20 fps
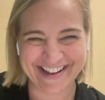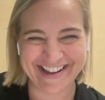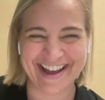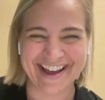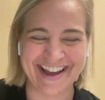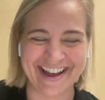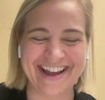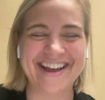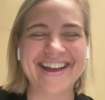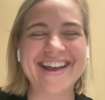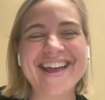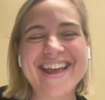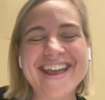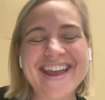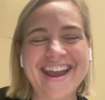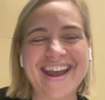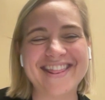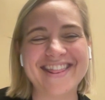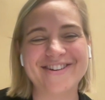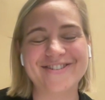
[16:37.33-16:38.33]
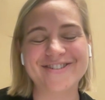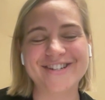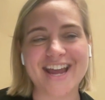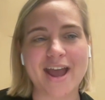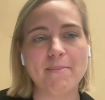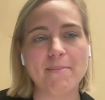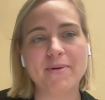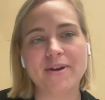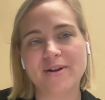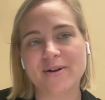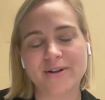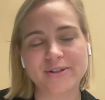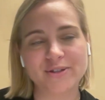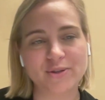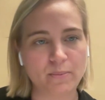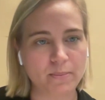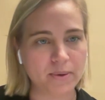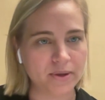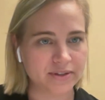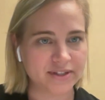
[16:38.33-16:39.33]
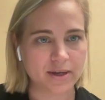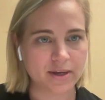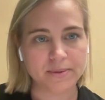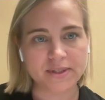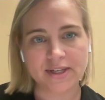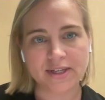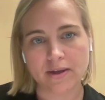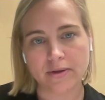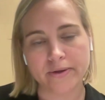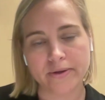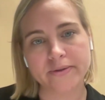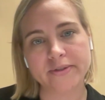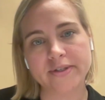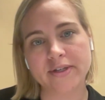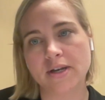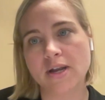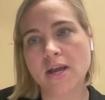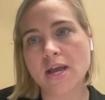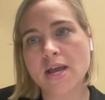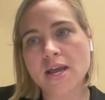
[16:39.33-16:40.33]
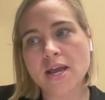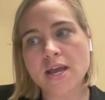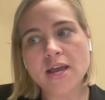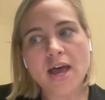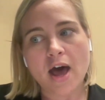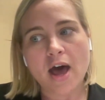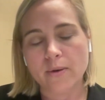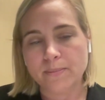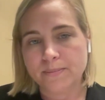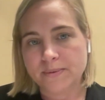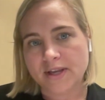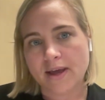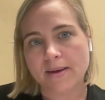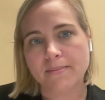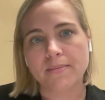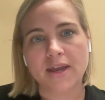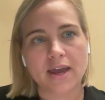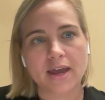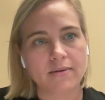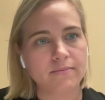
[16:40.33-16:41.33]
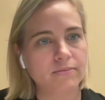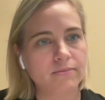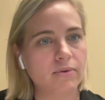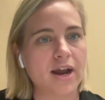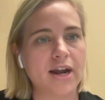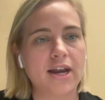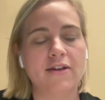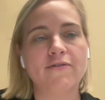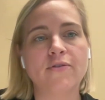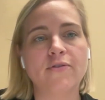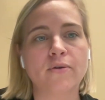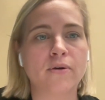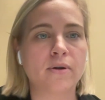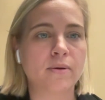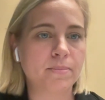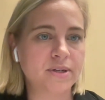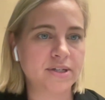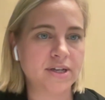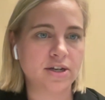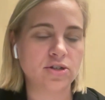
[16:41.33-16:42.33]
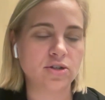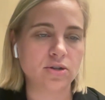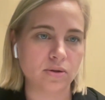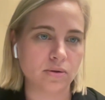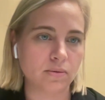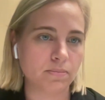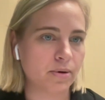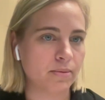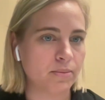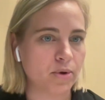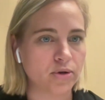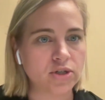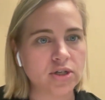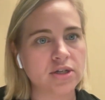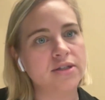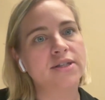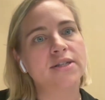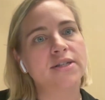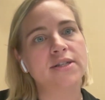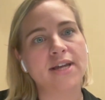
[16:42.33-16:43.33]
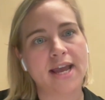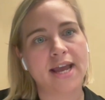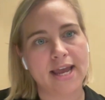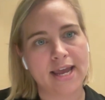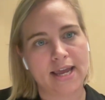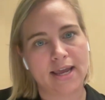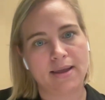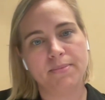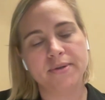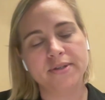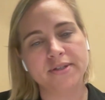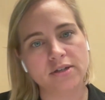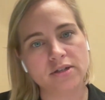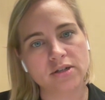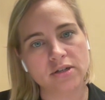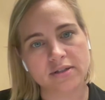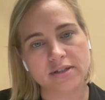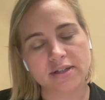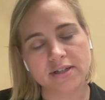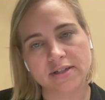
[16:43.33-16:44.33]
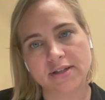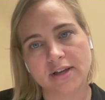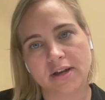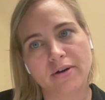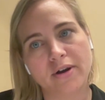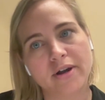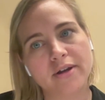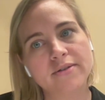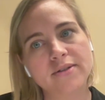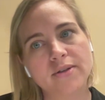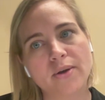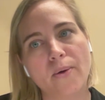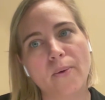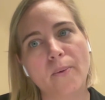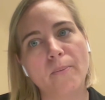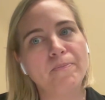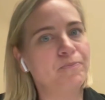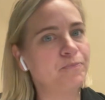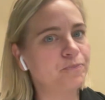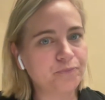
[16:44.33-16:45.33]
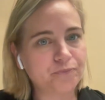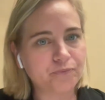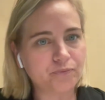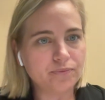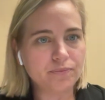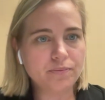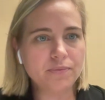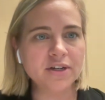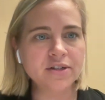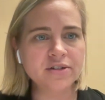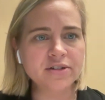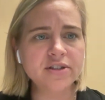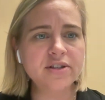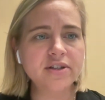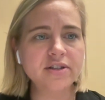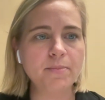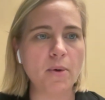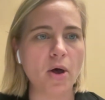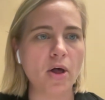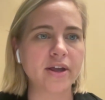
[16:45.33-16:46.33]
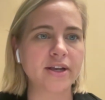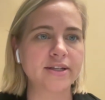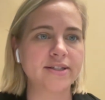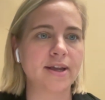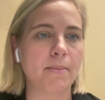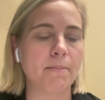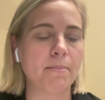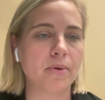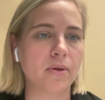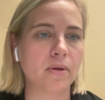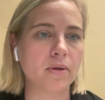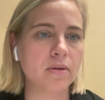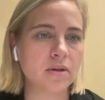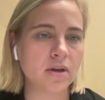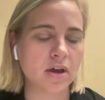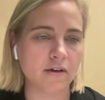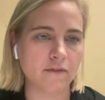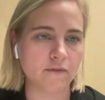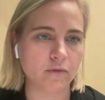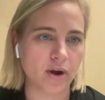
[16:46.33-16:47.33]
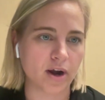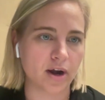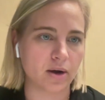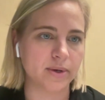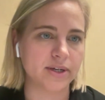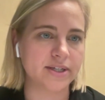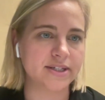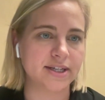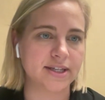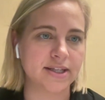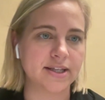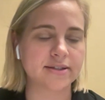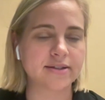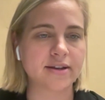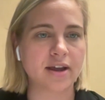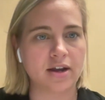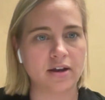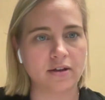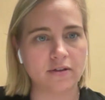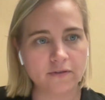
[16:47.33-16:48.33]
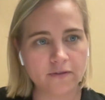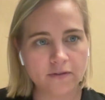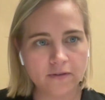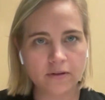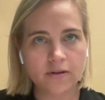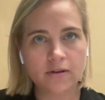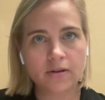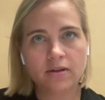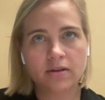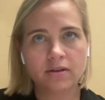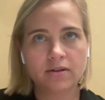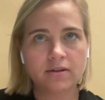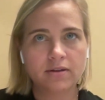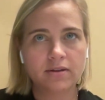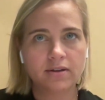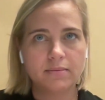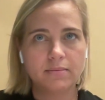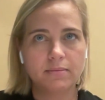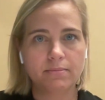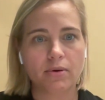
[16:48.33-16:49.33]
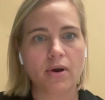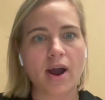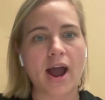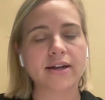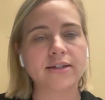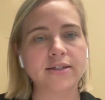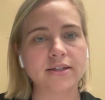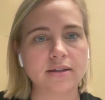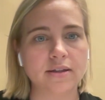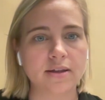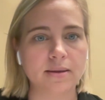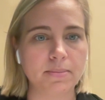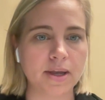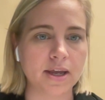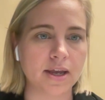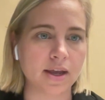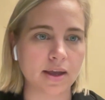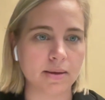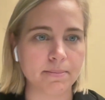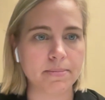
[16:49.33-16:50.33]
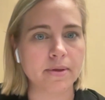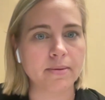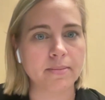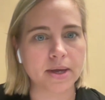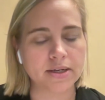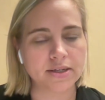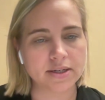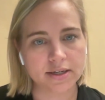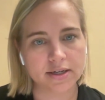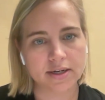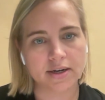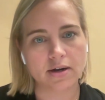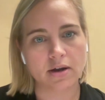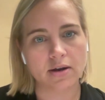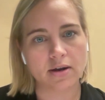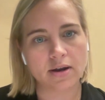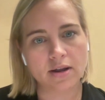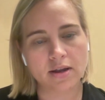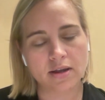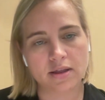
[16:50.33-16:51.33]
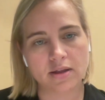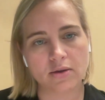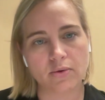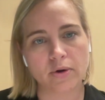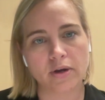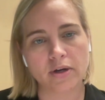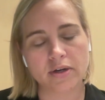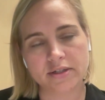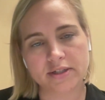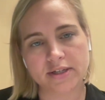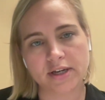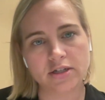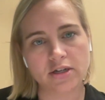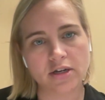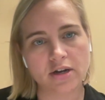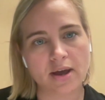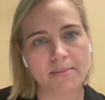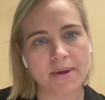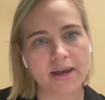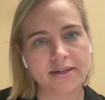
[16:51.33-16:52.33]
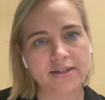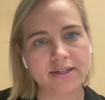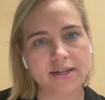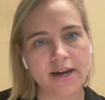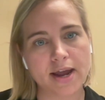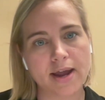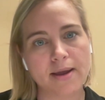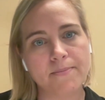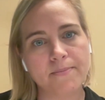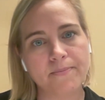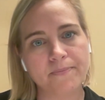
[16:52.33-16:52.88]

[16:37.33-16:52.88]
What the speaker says: that in their day, but it also builds up skills and helps them get ready for potential promotions into AE positions, et cetera. So just a small example of where we see this kind of practically being implemented in the organization I'm at today.